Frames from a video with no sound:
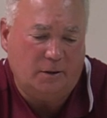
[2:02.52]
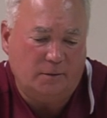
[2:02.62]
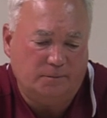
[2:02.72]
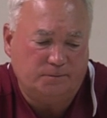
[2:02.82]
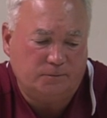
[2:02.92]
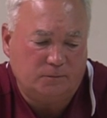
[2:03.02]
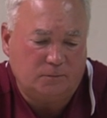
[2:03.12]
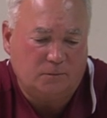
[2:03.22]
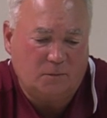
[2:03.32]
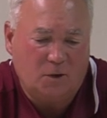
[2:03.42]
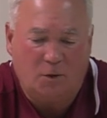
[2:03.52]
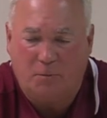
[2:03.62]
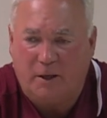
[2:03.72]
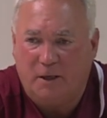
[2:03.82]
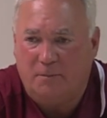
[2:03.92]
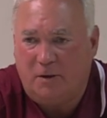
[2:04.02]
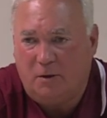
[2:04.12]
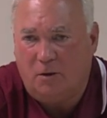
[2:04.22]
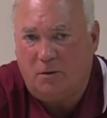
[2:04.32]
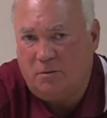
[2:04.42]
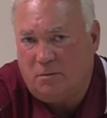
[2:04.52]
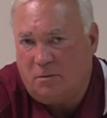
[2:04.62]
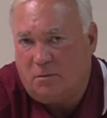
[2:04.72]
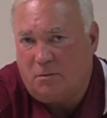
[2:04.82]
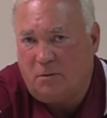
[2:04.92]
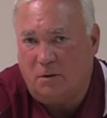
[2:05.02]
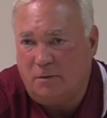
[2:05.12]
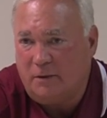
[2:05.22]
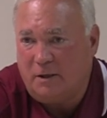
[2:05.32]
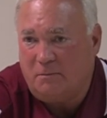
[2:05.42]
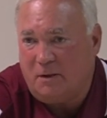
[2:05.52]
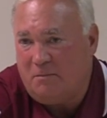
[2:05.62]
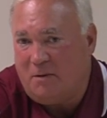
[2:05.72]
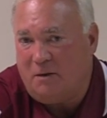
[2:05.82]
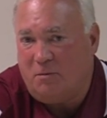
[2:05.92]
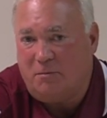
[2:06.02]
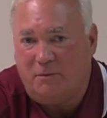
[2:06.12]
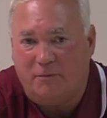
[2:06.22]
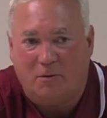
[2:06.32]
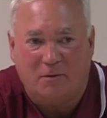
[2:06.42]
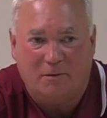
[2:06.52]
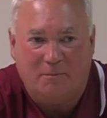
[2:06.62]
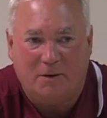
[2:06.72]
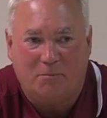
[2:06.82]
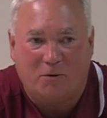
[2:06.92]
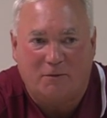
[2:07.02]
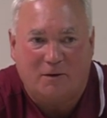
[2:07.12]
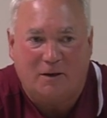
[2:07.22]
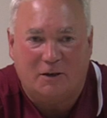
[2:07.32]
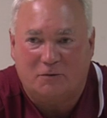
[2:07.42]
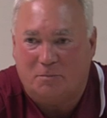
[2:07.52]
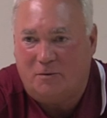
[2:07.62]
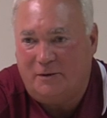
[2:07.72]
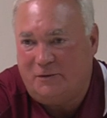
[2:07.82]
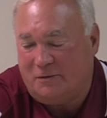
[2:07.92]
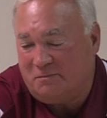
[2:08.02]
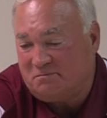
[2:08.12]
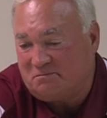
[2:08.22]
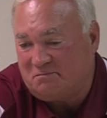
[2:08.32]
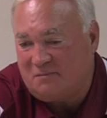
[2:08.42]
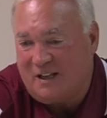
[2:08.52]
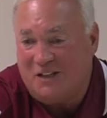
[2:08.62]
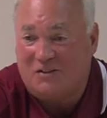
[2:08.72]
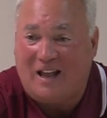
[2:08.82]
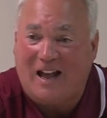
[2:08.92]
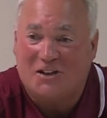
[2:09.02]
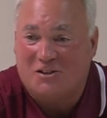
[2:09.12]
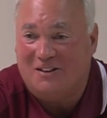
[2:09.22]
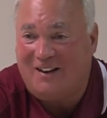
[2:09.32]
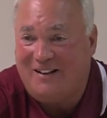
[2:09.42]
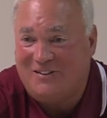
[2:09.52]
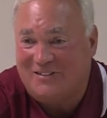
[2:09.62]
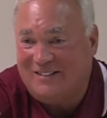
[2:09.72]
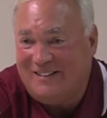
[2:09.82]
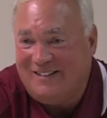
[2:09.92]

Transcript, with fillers: um, you know, Blake had been good. You know, he hadn't he'd made one before. He'd been perfect on extra points. And it's the house he likes.